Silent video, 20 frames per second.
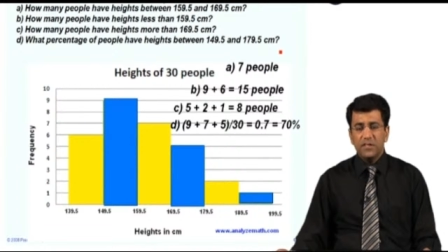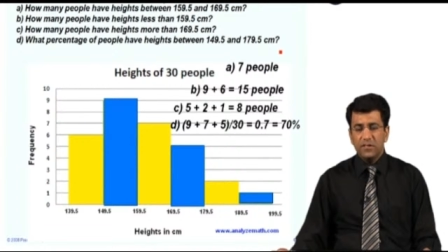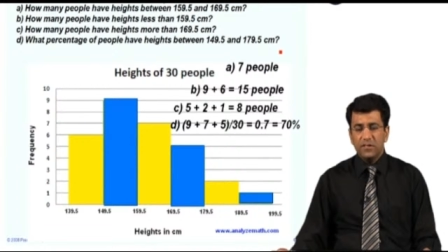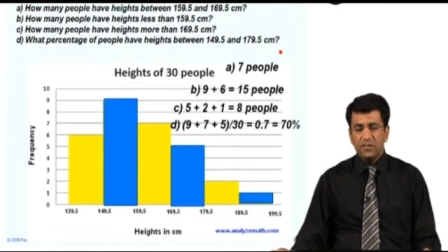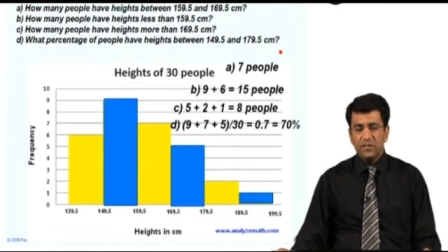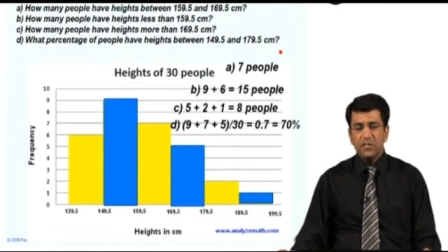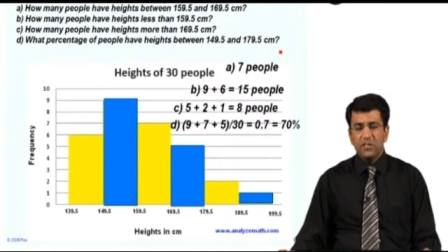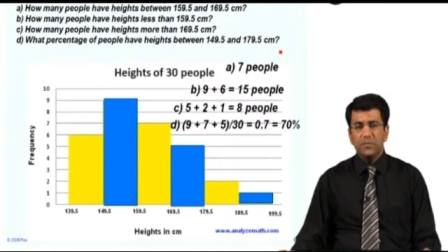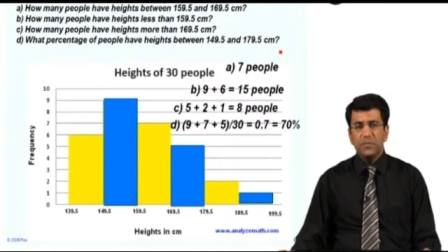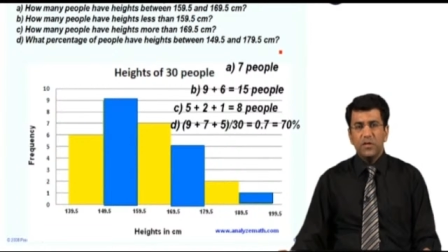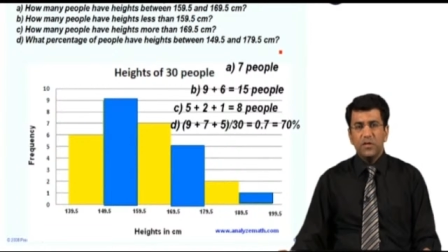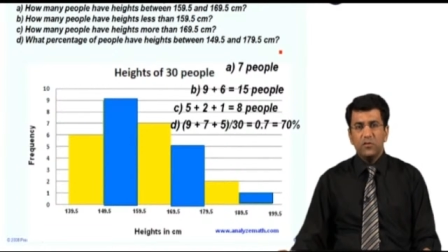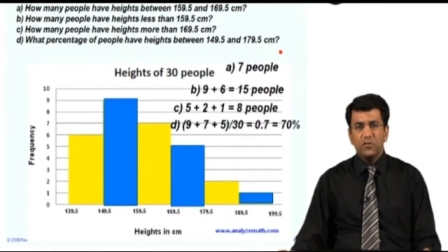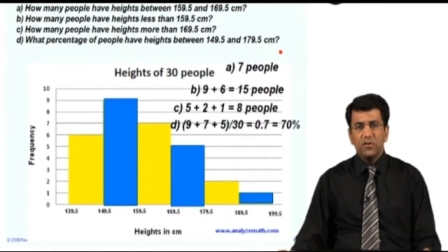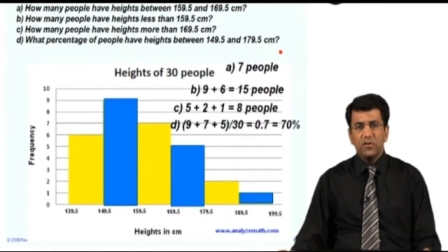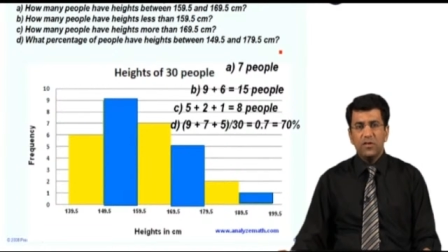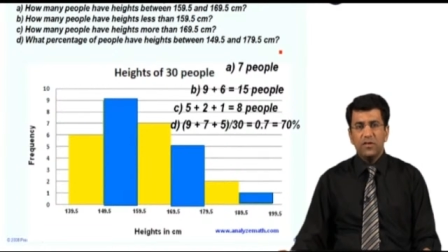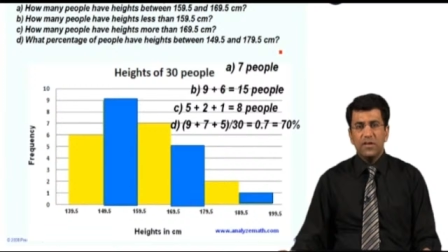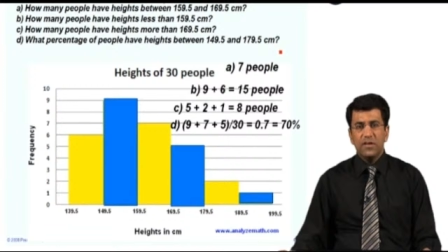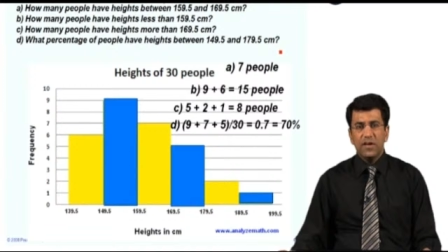in this
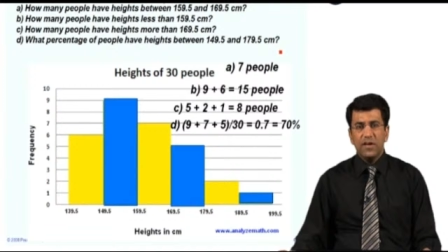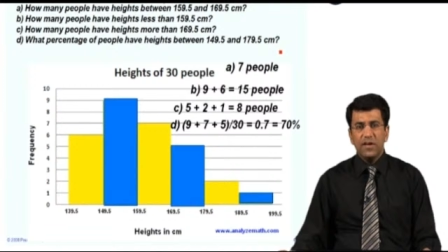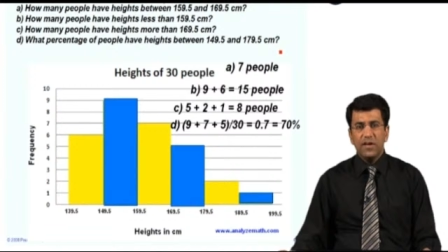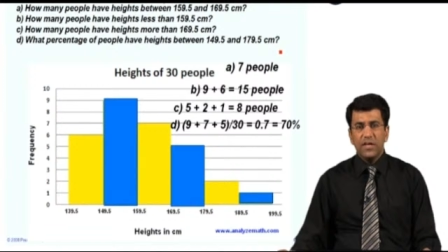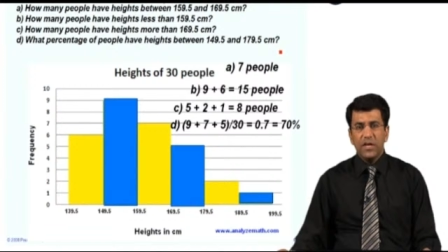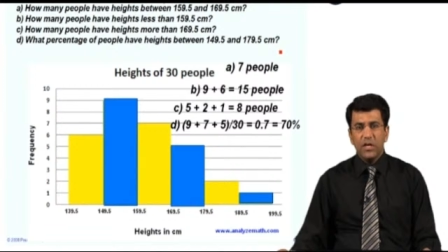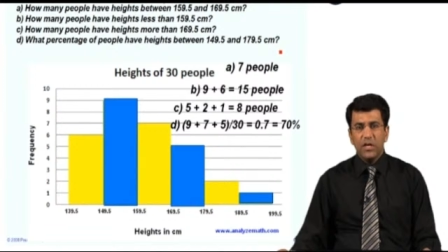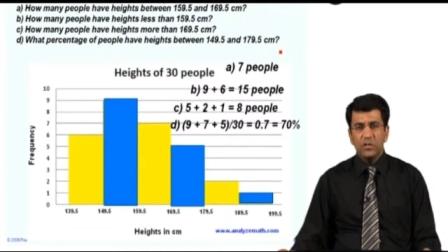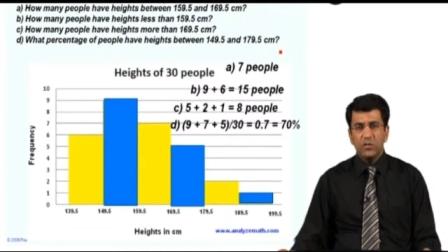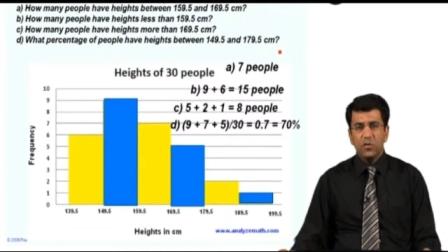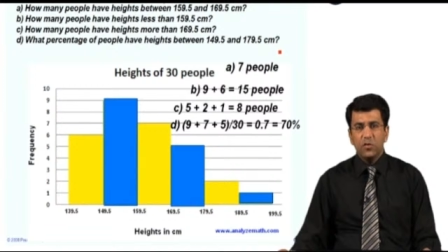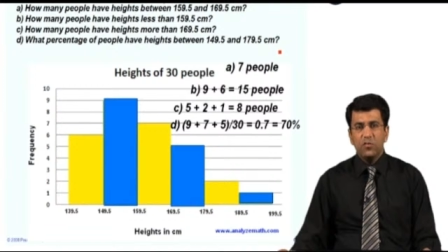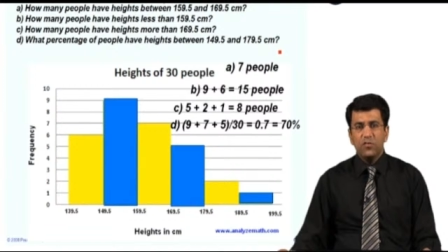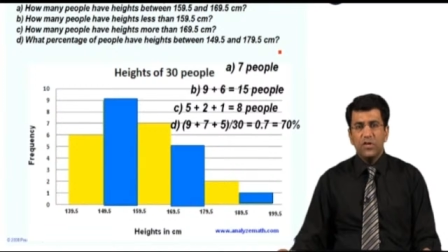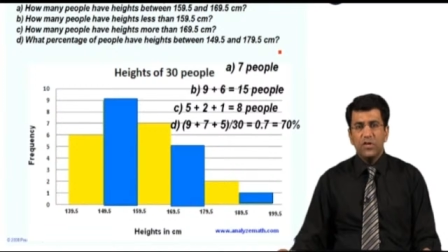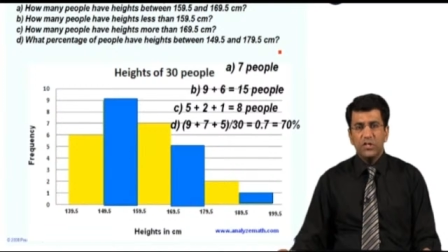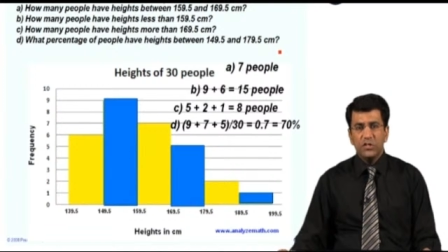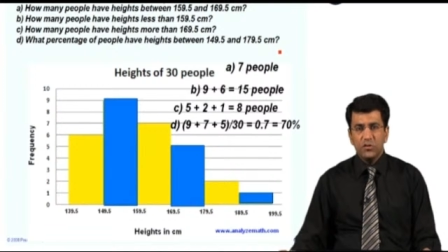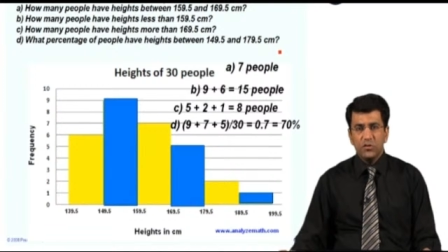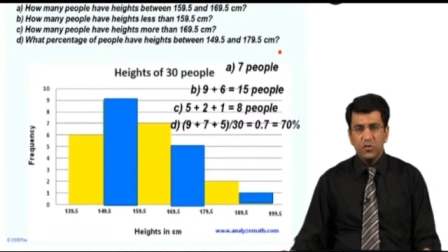particular case
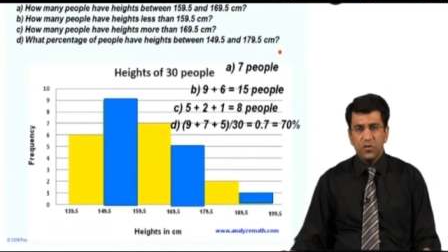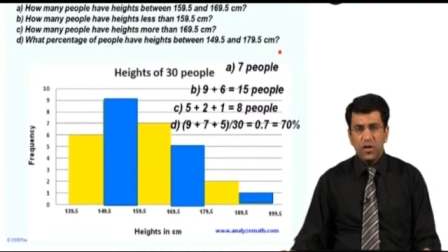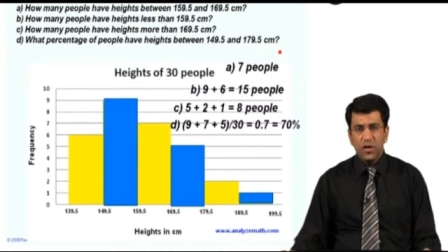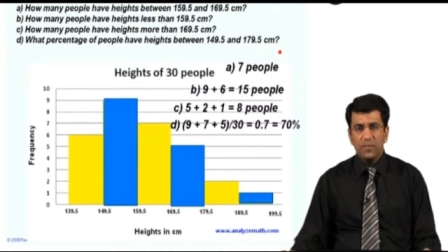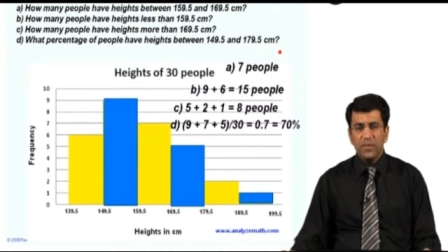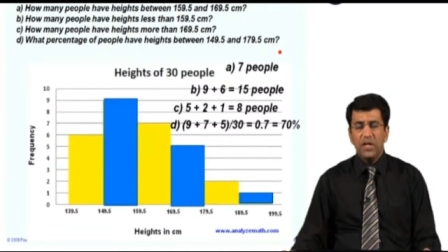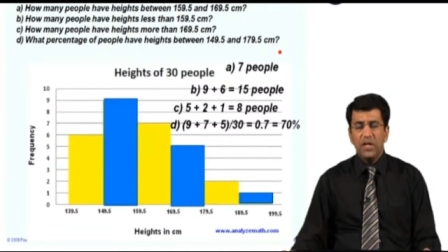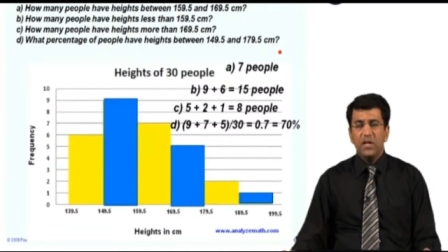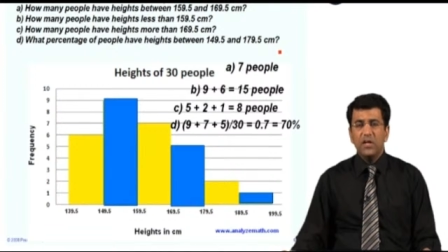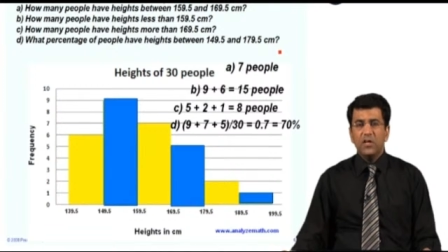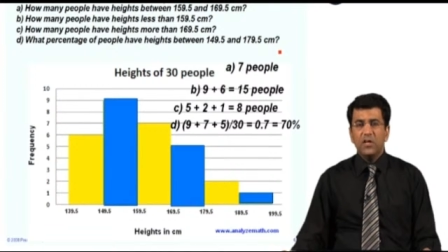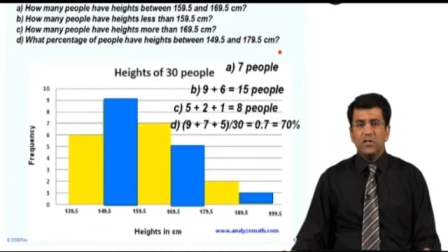of histogram.